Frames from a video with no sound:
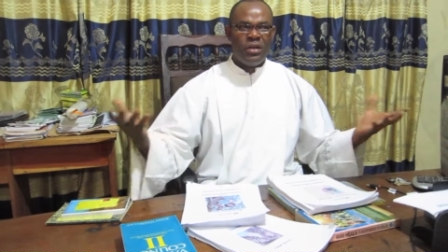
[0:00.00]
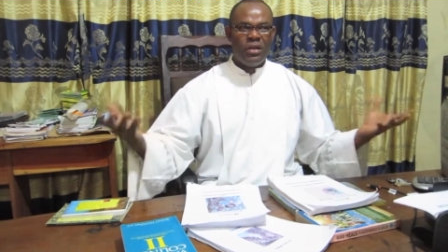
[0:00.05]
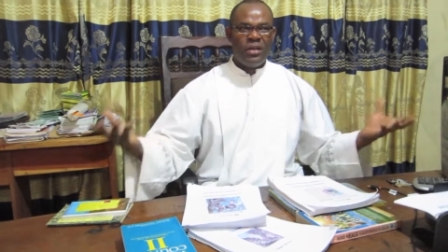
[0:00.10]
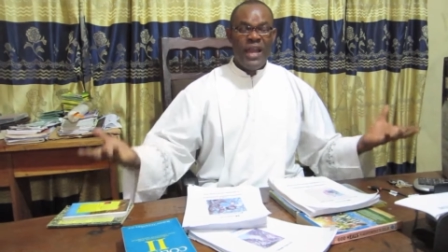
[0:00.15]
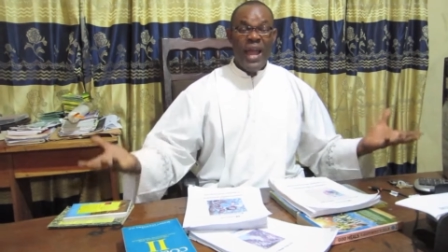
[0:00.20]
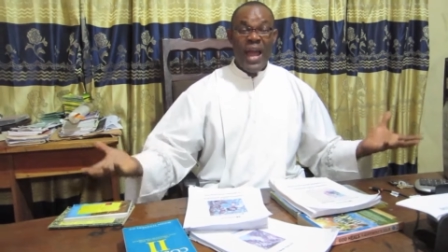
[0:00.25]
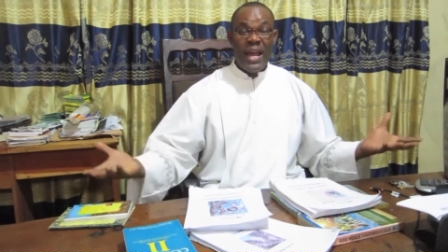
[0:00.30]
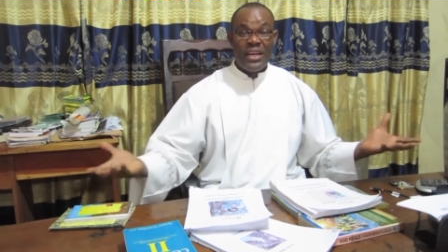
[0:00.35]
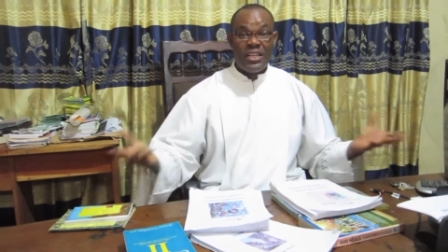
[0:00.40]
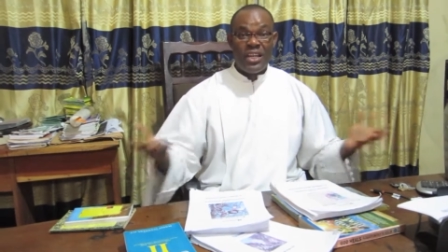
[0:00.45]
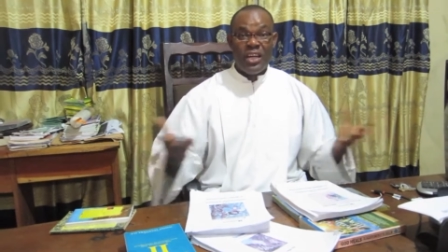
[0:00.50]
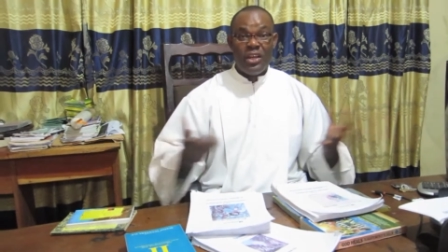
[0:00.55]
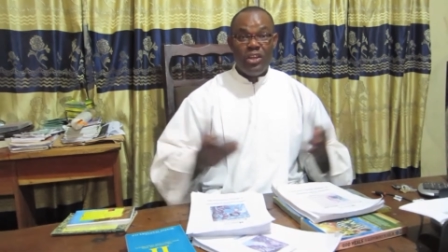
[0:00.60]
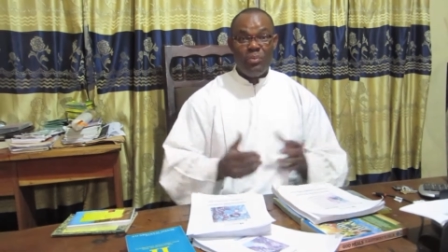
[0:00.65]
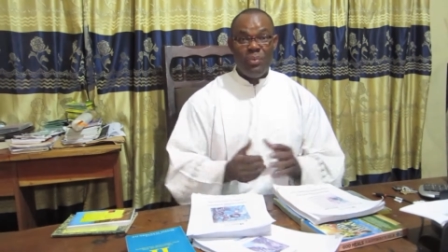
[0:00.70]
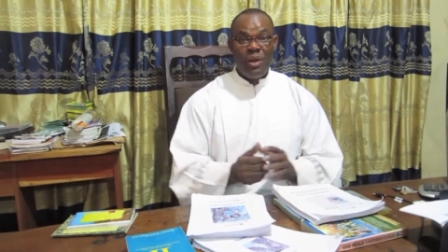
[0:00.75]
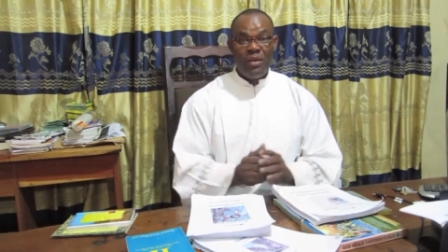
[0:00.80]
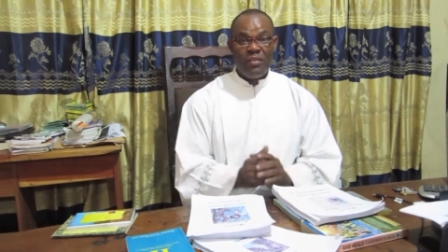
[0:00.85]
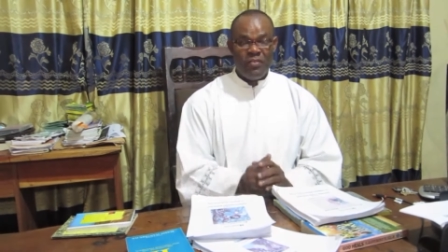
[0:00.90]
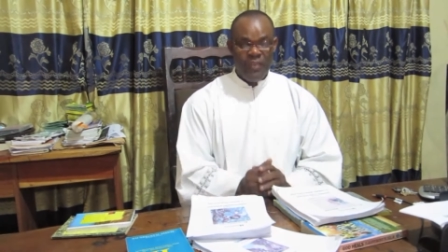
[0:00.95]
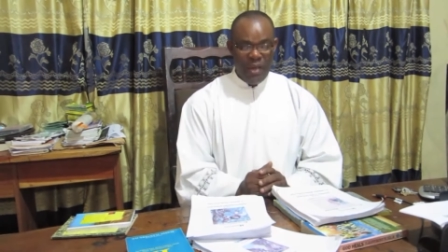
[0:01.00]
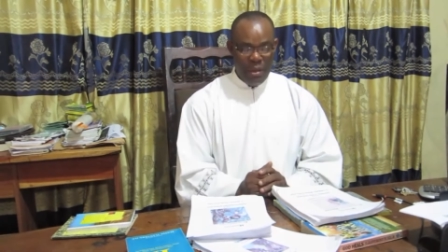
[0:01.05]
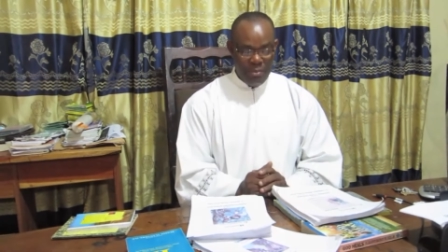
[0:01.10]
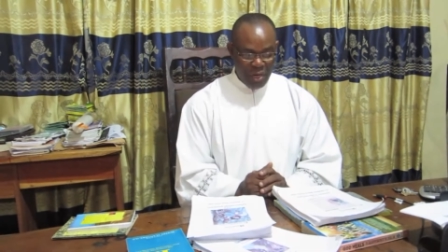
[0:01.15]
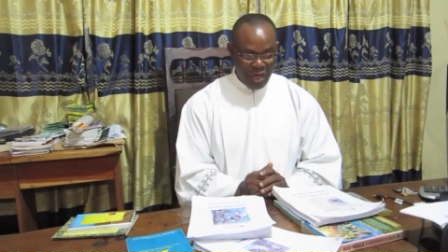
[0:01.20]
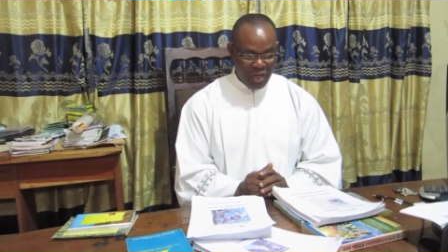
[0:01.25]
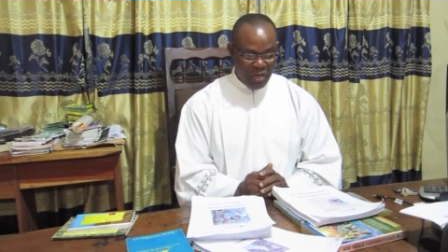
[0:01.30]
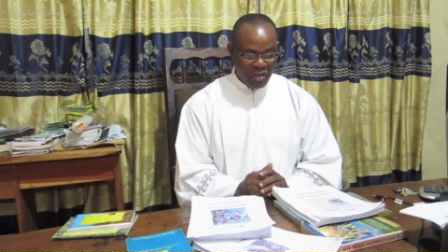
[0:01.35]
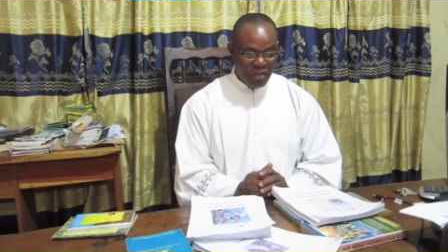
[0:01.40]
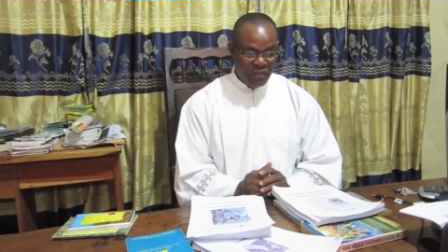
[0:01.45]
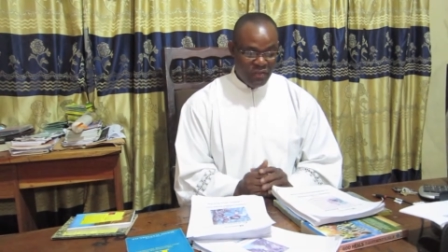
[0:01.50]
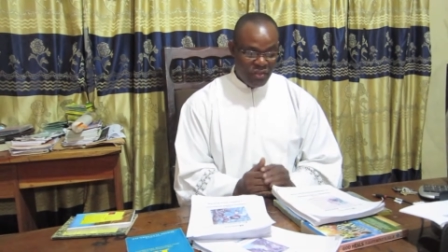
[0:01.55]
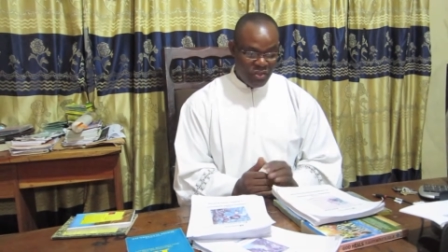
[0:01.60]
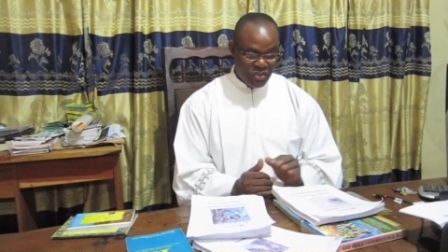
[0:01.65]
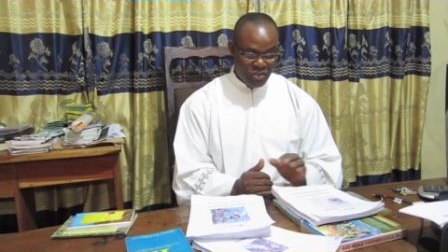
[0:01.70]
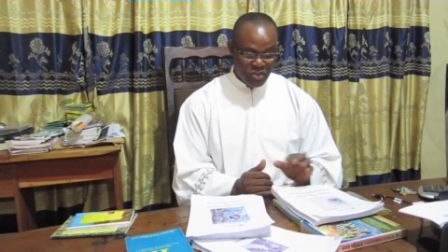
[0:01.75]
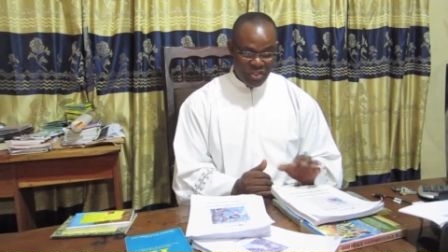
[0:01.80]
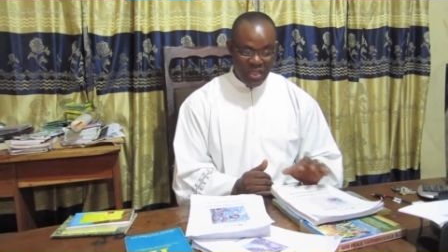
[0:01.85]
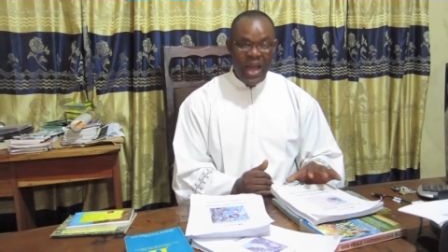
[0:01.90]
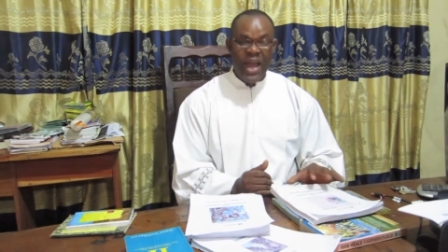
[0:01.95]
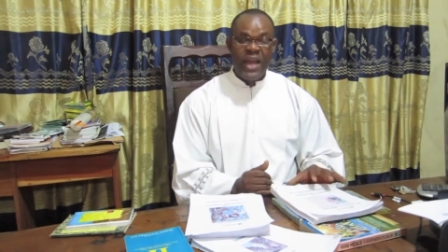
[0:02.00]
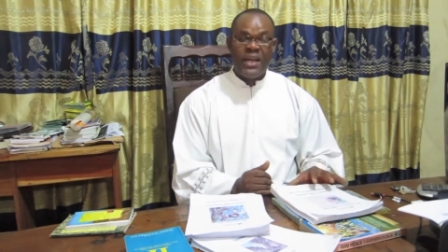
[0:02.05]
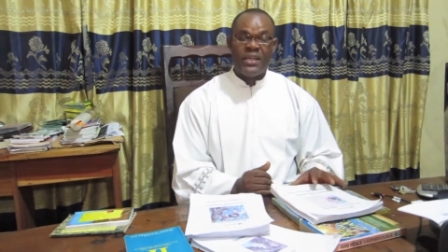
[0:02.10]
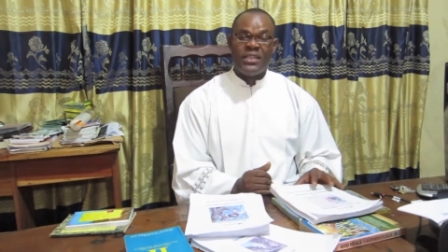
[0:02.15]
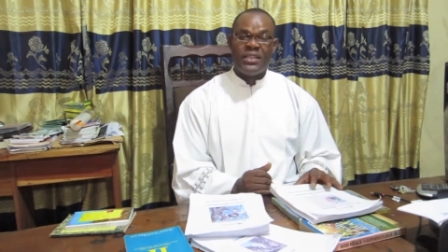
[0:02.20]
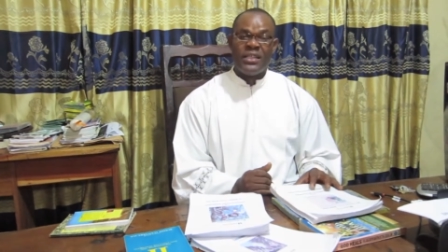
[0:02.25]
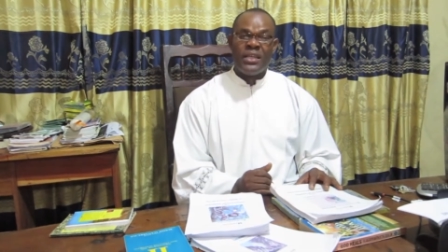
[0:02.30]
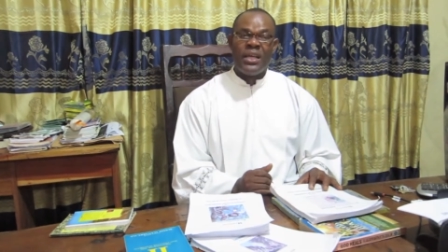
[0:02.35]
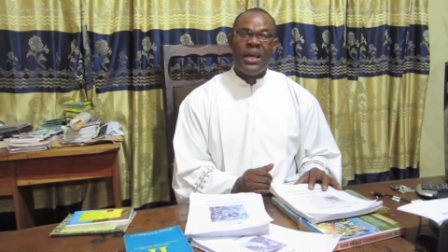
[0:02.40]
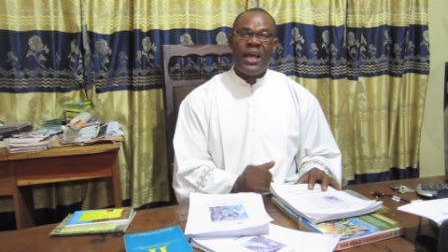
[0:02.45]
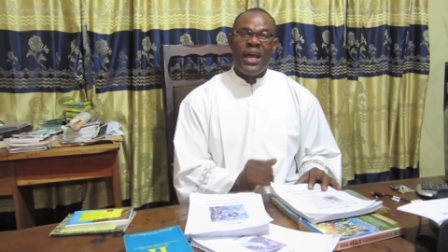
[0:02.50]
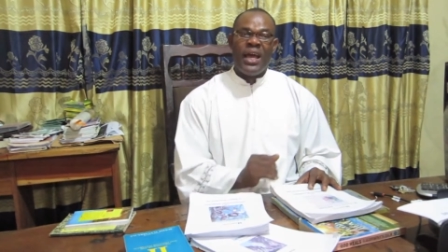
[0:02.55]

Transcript: larger human family of the society.